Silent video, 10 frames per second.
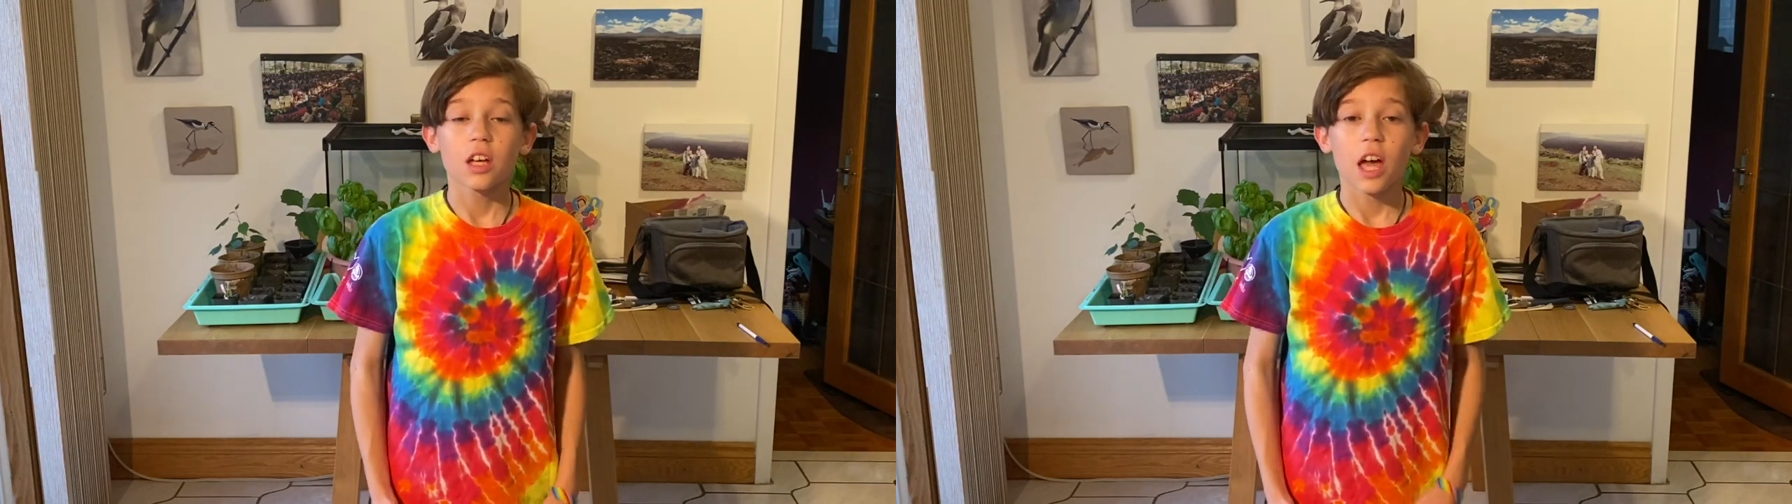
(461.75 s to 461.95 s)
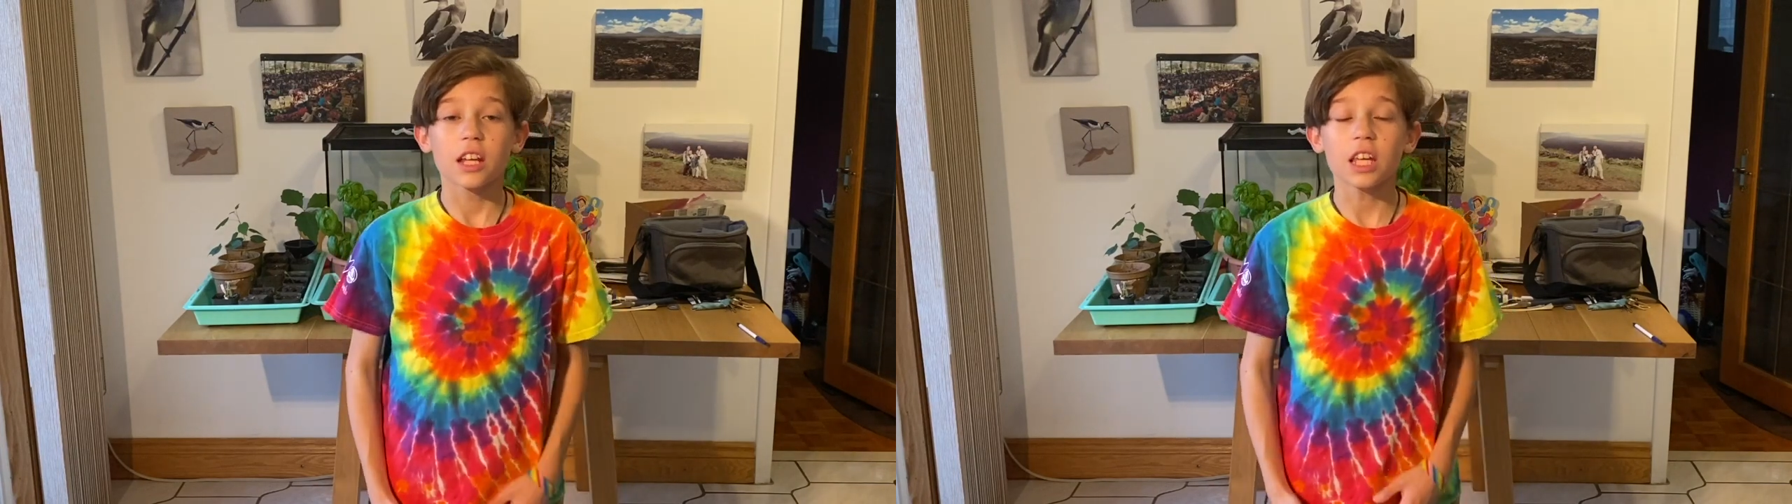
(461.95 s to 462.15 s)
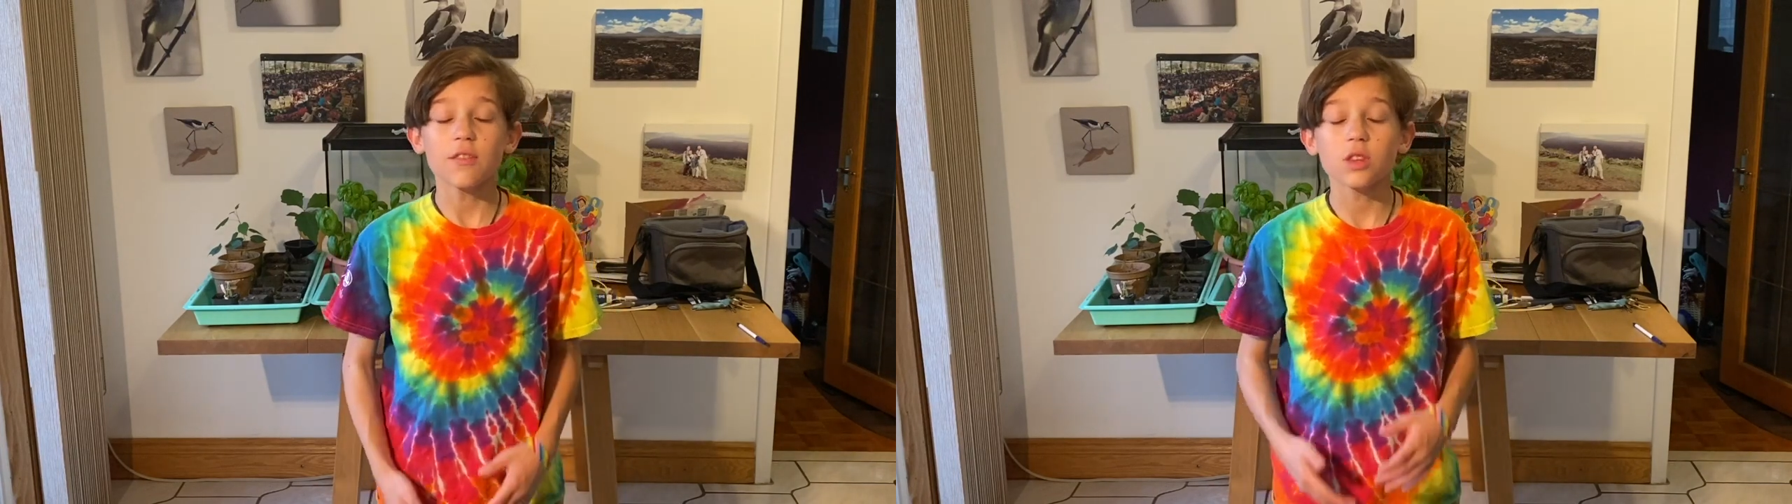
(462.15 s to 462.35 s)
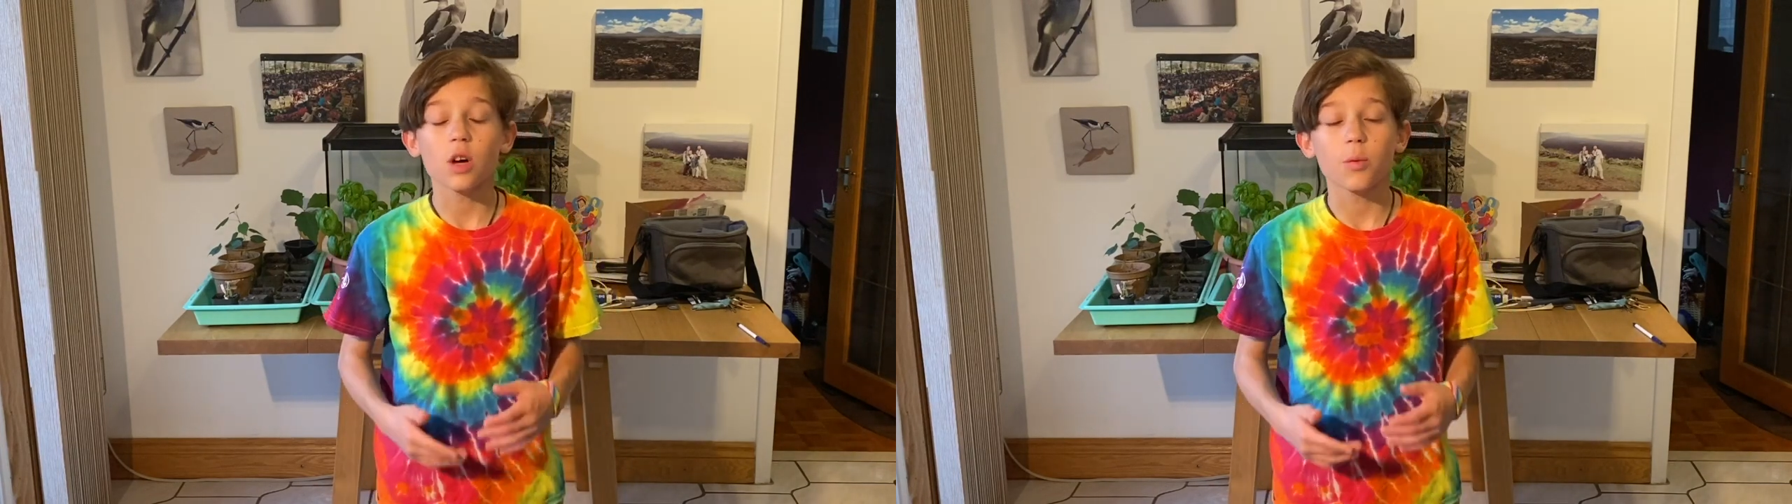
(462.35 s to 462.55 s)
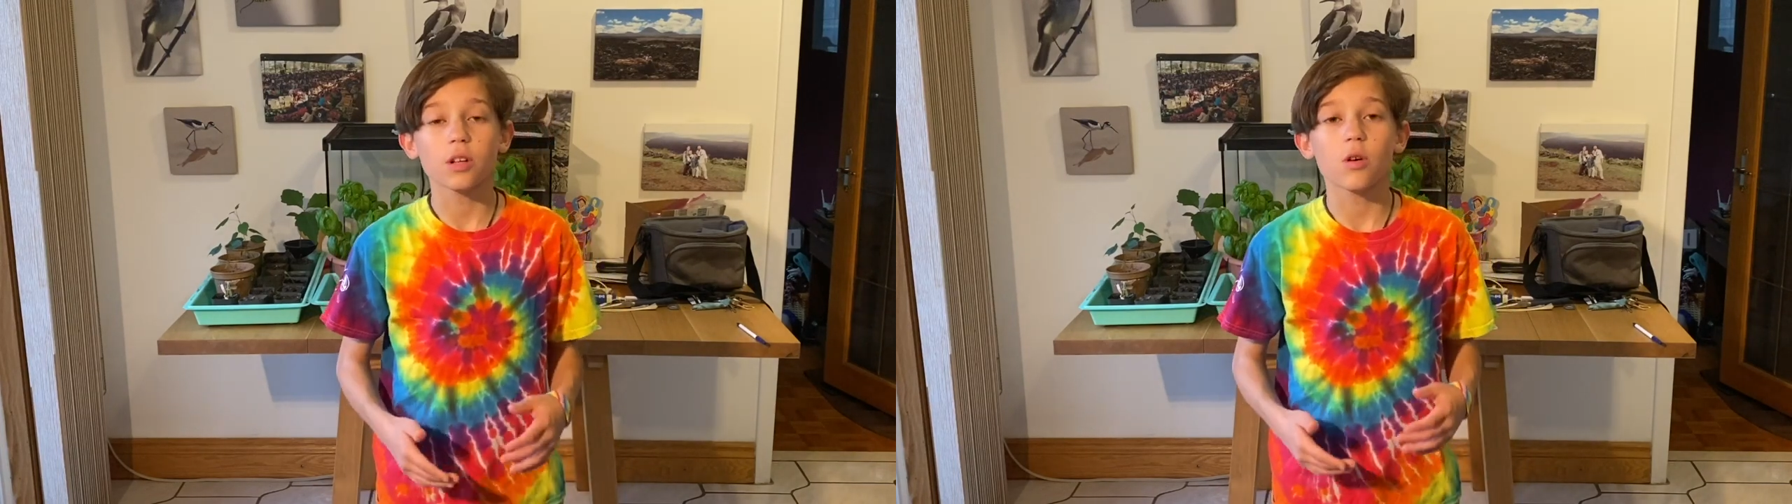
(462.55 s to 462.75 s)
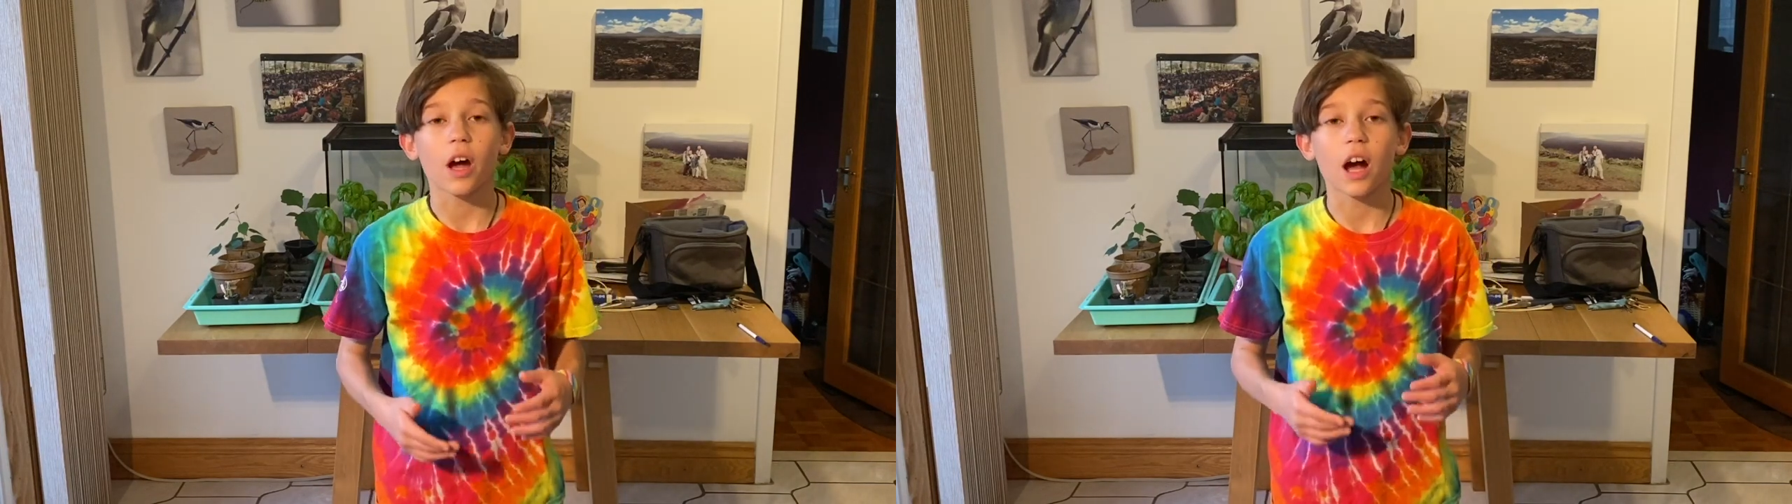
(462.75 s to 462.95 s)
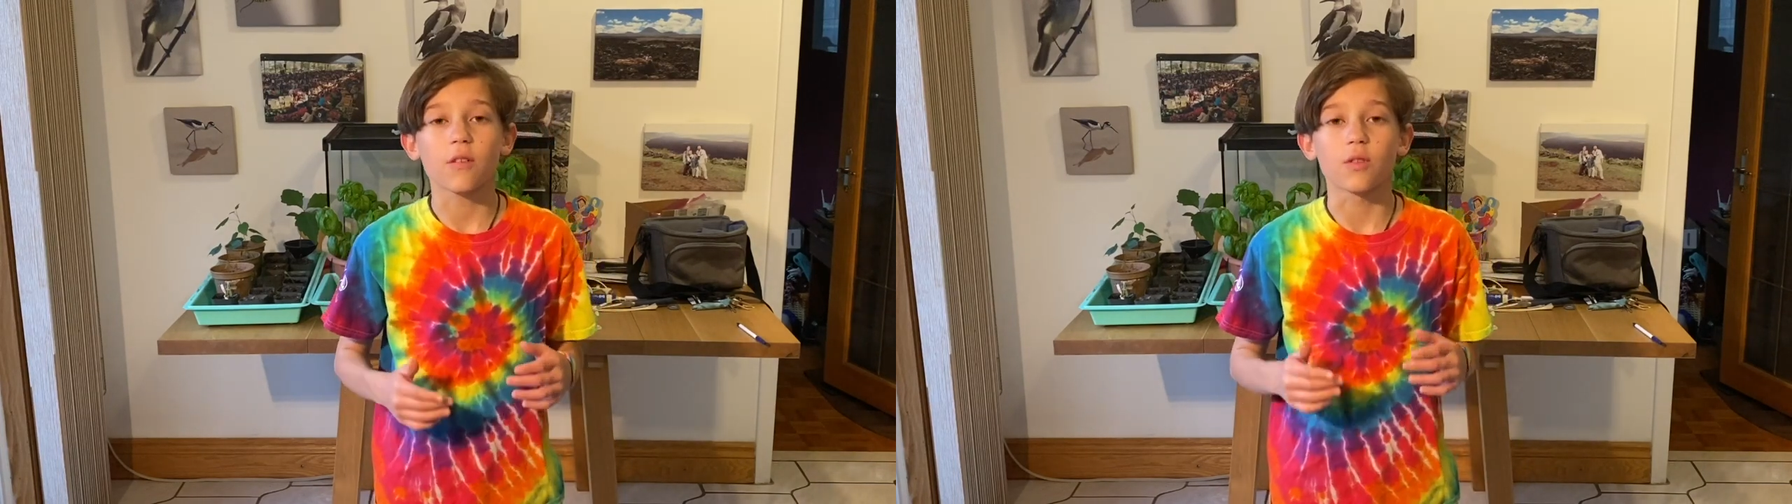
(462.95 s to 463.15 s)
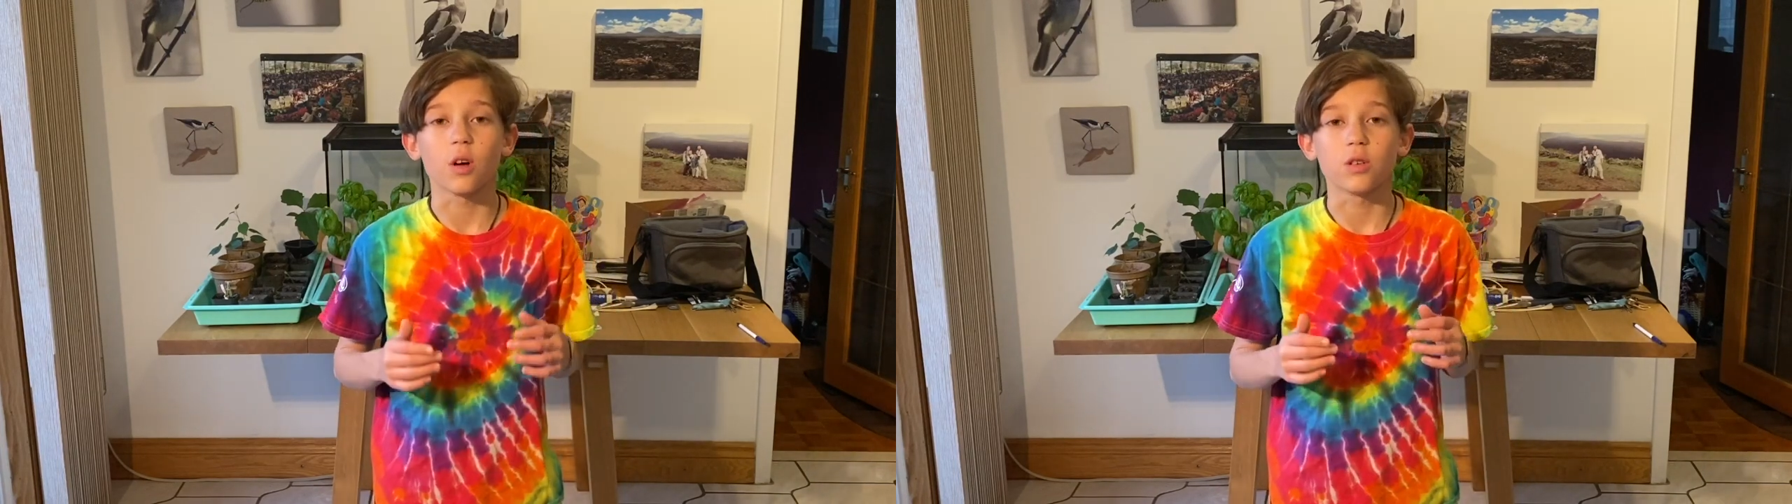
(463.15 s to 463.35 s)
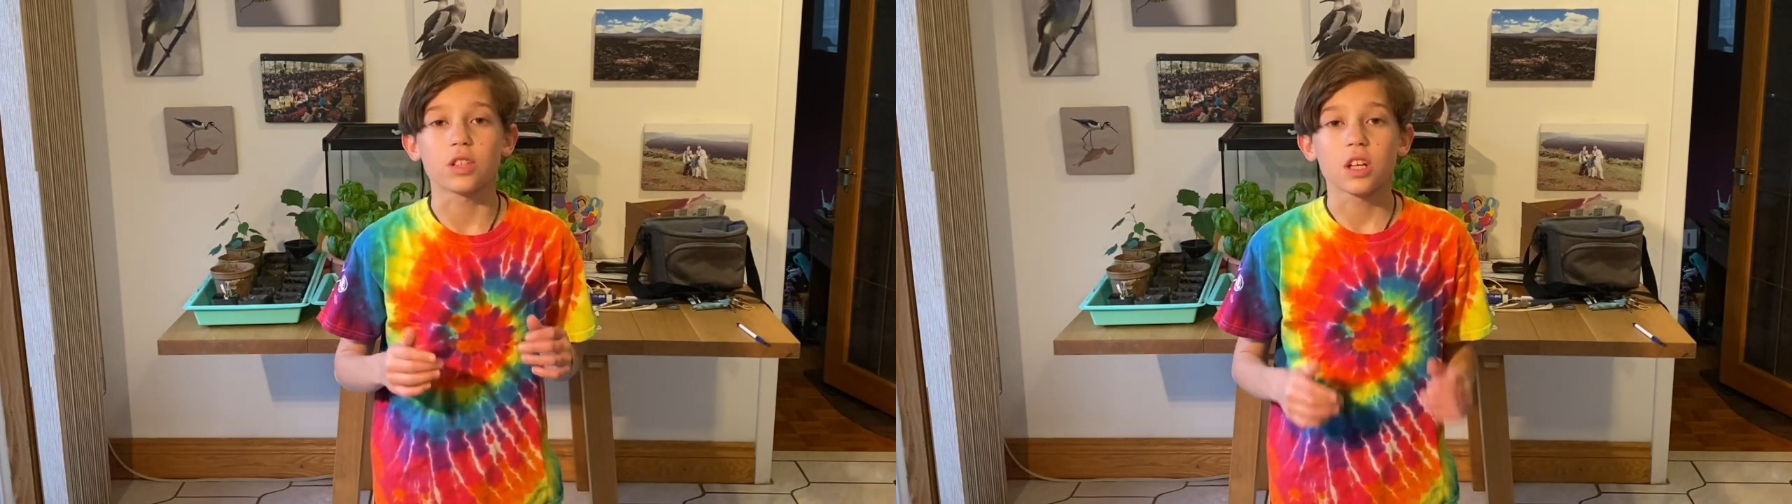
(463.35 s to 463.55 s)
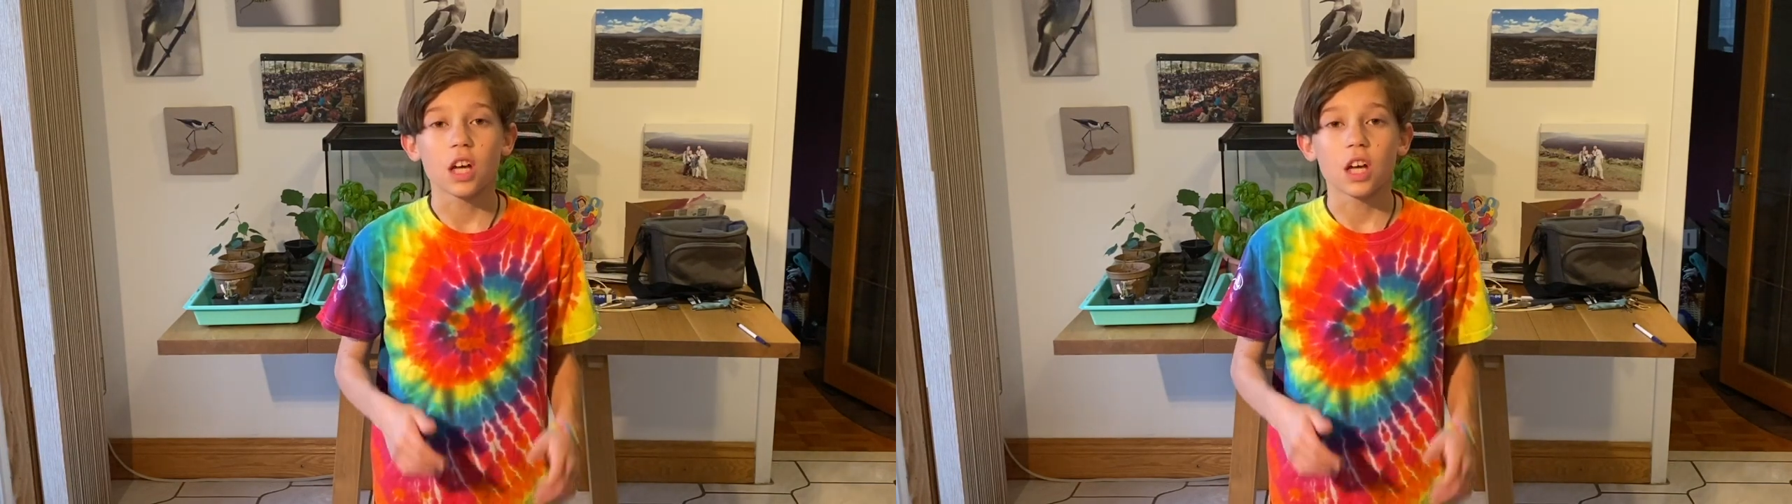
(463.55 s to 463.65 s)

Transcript: And even though we don't have those,